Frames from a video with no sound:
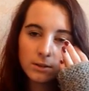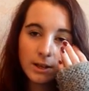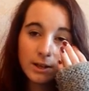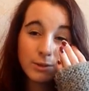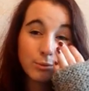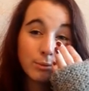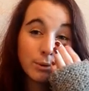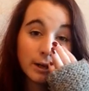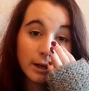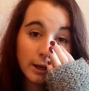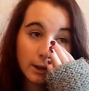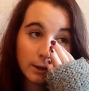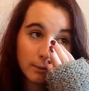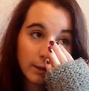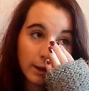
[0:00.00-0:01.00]
it's
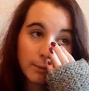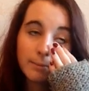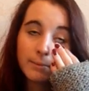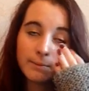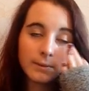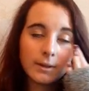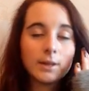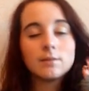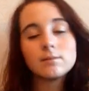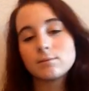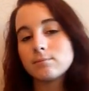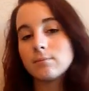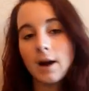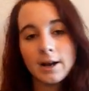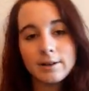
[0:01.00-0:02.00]
really, like,
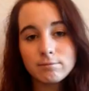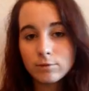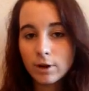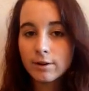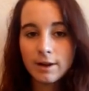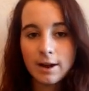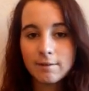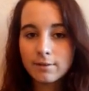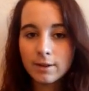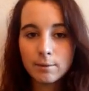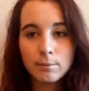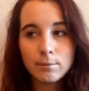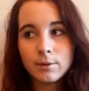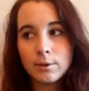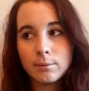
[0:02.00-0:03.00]
I don't have
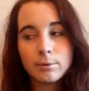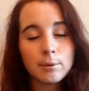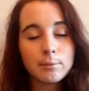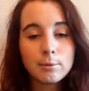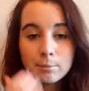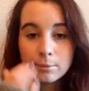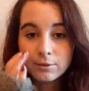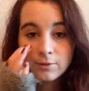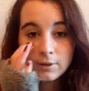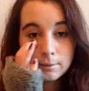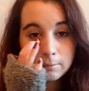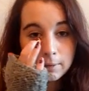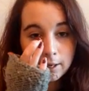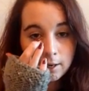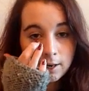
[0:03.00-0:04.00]
the problem of it
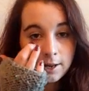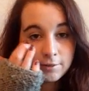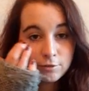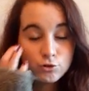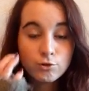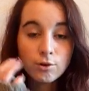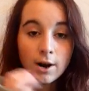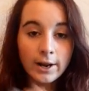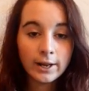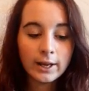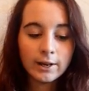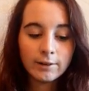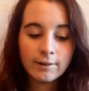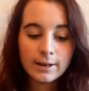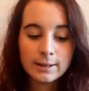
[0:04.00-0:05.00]
being kind of dry
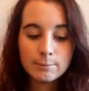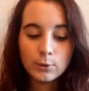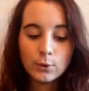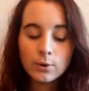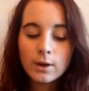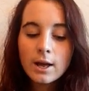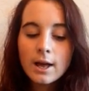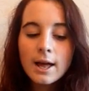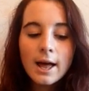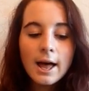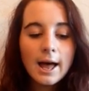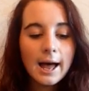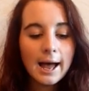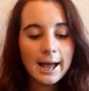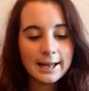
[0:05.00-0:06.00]
here anymore.
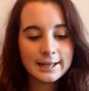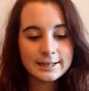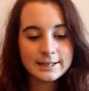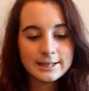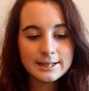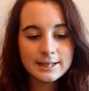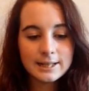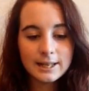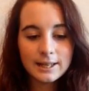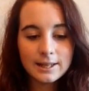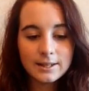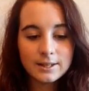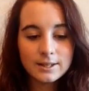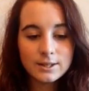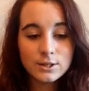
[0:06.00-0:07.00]
And
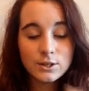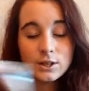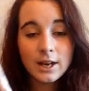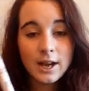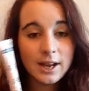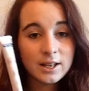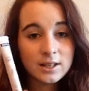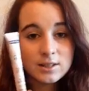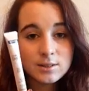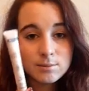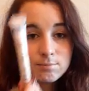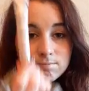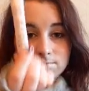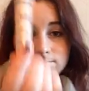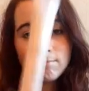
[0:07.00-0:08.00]
so yeah,
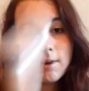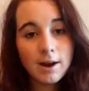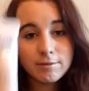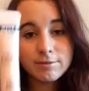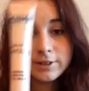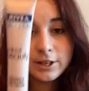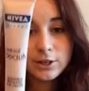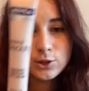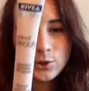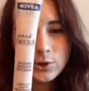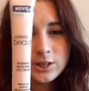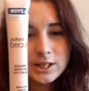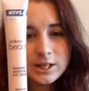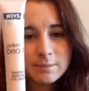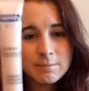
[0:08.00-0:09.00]
I've really
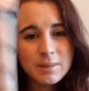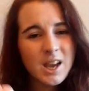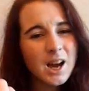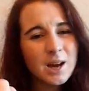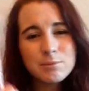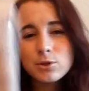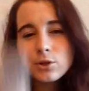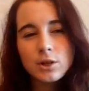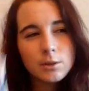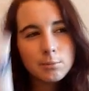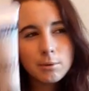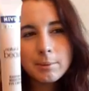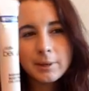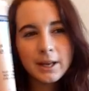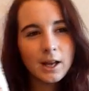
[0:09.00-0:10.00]
enjoyed it. I'm sure you could
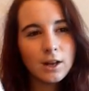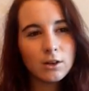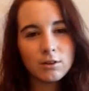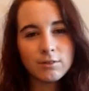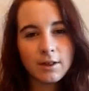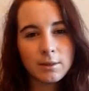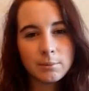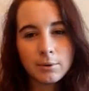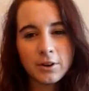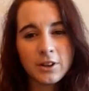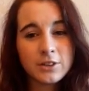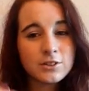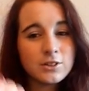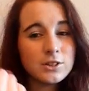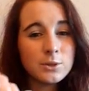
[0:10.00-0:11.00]
probably get a lot of other
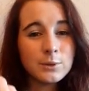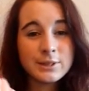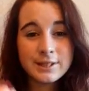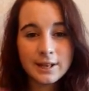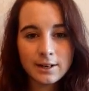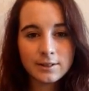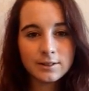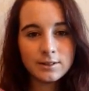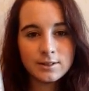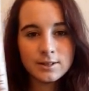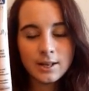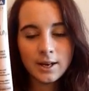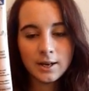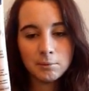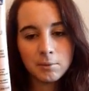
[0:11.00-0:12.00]
products that do exactly the
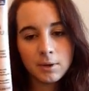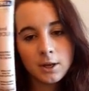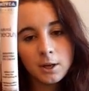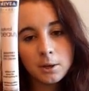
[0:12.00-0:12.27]
same,